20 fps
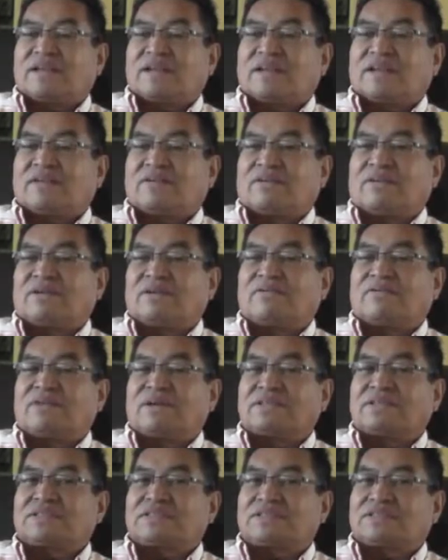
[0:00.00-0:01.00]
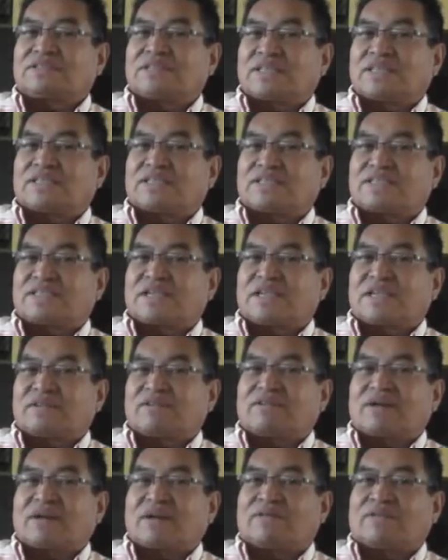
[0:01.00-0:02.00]
And the only ones that stayed
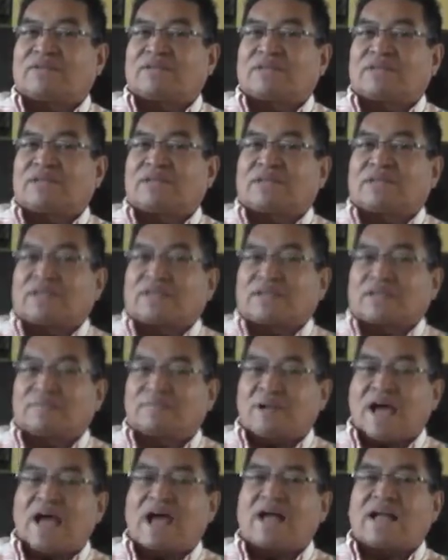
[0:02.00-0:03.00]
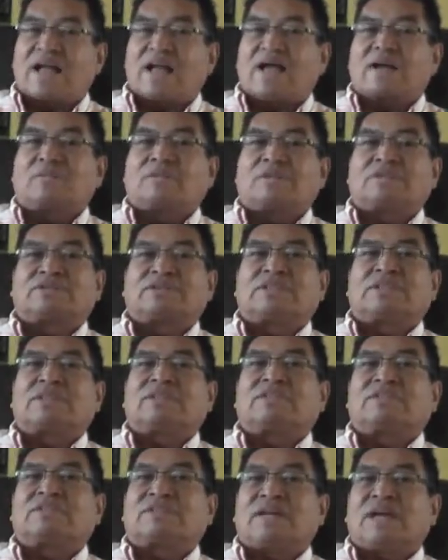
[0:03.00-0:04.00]
around were the pack animals they
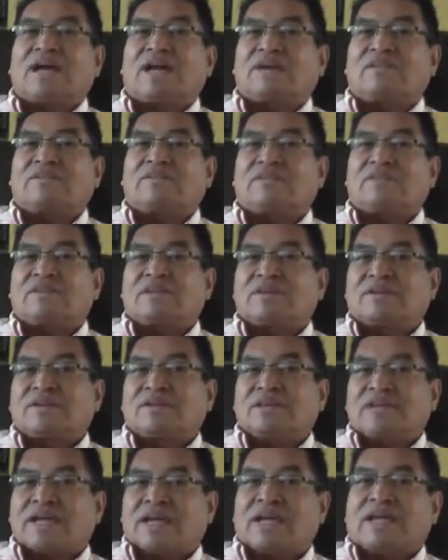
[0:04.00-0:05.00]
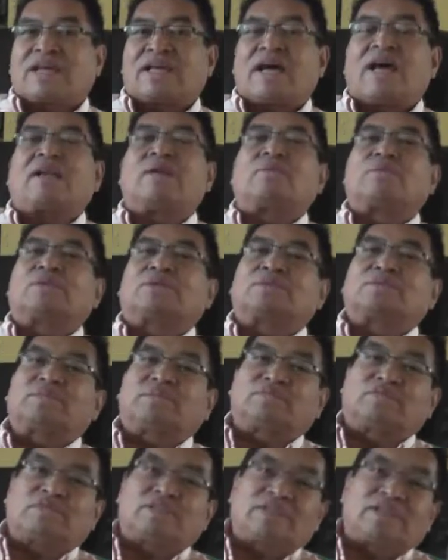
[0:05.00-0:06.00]
used to have. They had animals
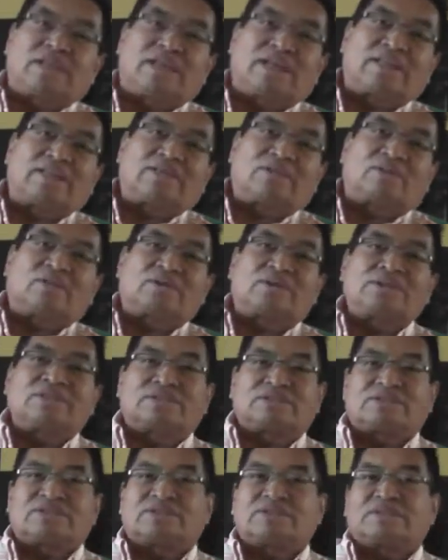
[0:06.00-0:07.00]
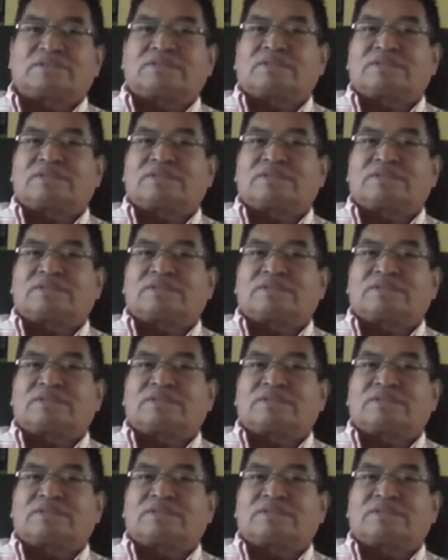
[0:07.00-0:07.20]
before they had the horses.